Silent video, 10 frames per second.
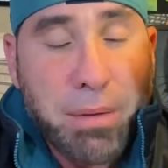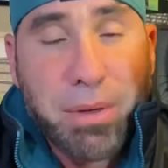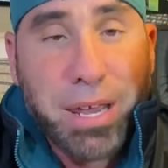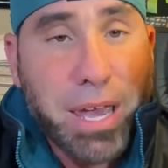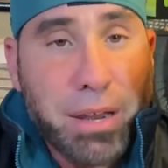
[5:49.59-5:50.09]
And
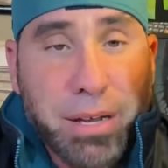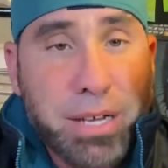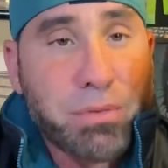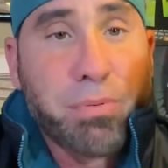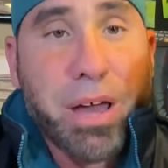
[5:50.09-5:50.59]
again,
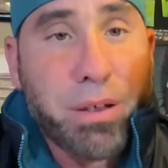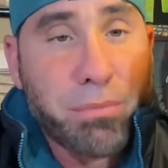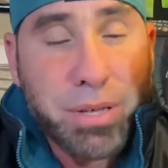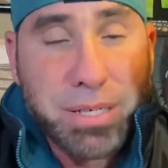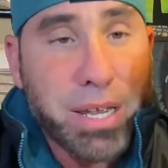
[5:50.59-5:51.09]
Nigel Bradham
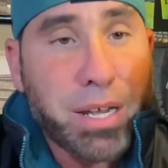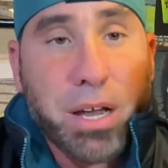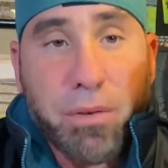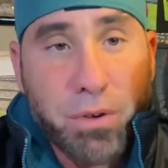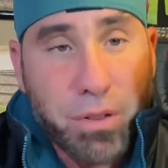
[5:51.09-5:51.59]
is not a
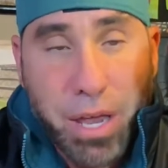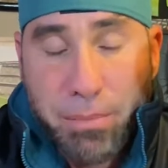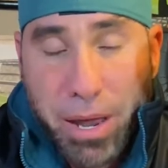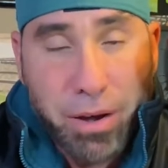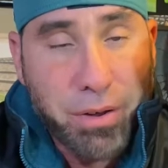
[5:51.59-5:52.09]
cover
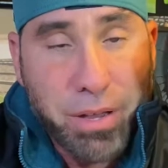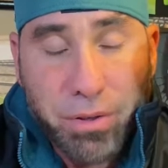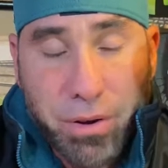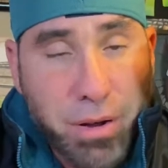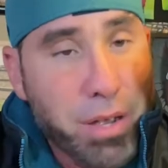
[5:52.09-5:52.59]
linebacker
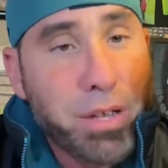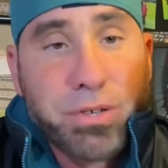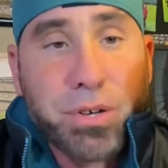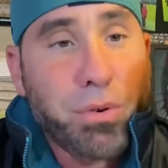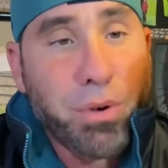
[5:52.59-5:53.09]
either,
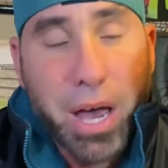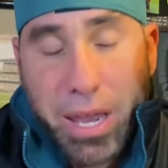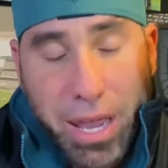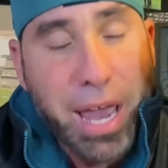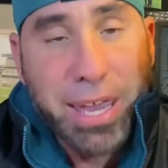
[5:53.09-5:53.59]
so
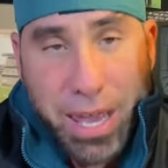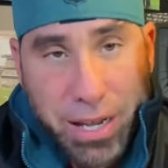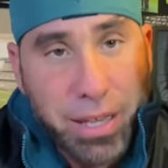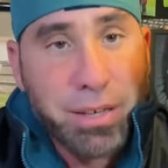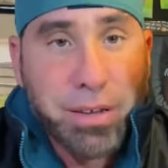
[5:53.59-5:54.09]
I get it.
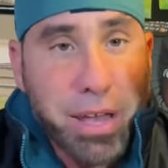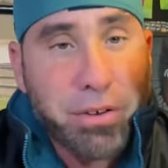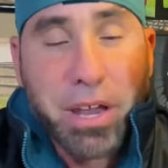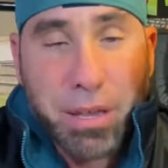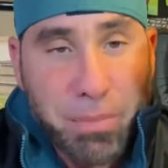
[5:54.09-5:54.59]
Tyler
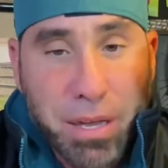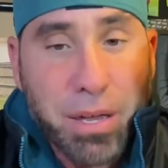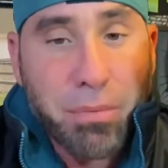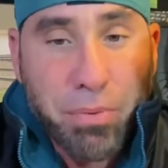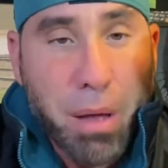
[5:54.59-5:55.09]
Higbee
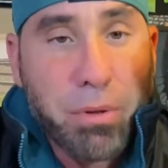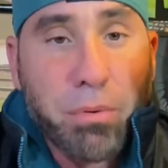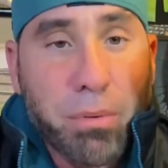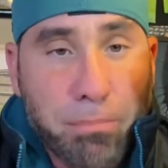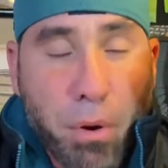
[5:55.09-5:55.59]
probably would
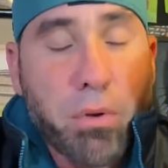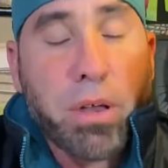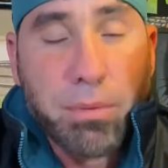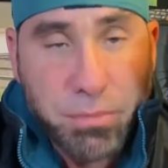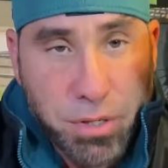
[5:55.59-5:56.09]
have burnt
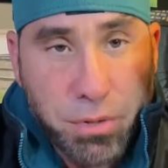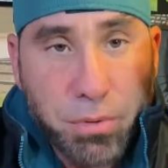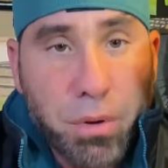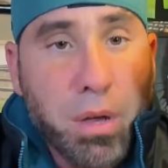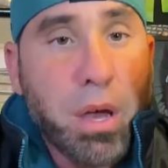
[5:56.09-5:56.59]
him too.
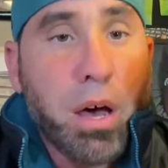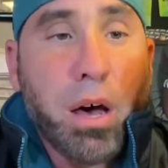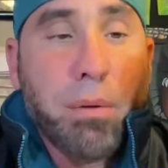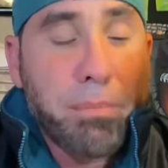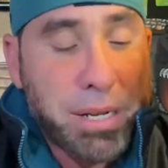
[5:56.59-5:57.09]

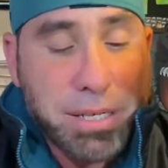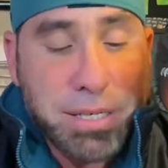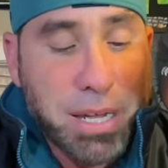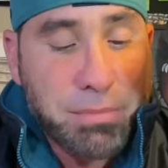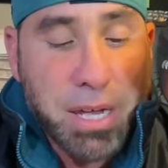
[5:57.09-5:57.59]
But at the
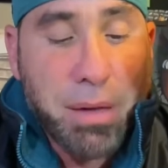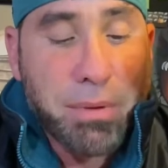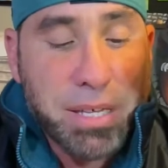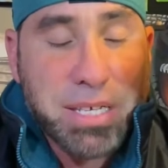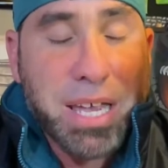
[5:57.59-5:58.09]
same time, at
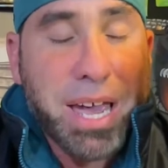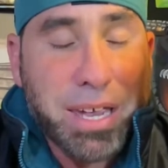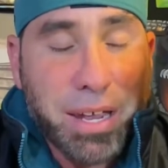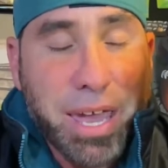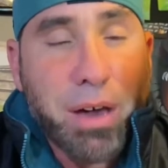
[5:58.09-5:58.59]
least I
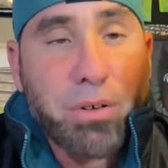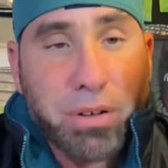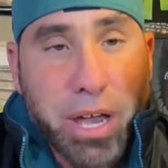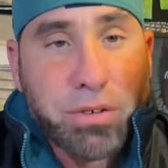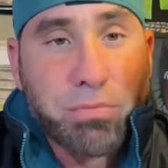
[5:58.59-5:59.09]
can count on
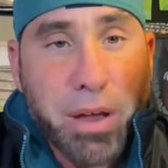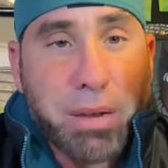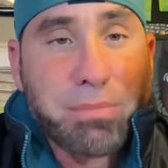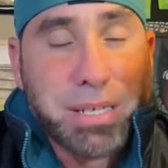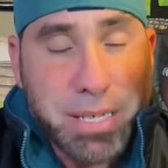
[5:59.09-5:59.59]
Nigel
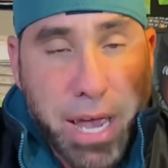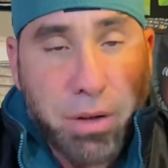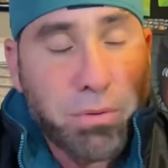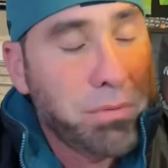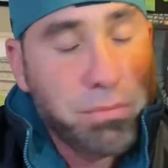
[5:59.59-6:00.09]
Bradham to
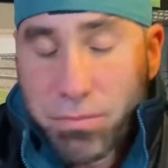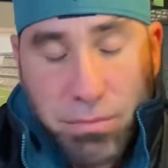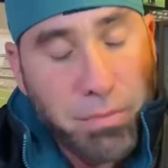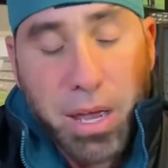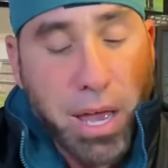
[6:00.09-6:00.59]
tackle.
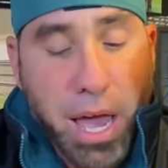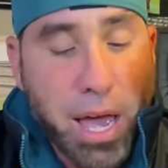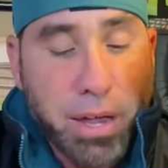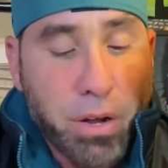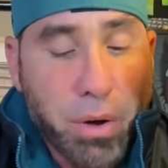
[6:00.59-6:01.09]

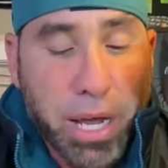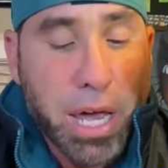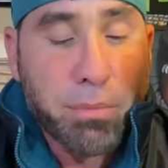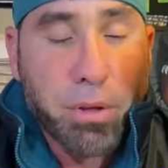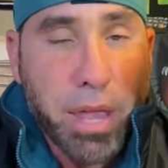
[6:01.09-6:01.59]
I know I got
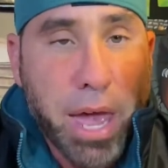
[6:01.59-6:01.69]
him on that.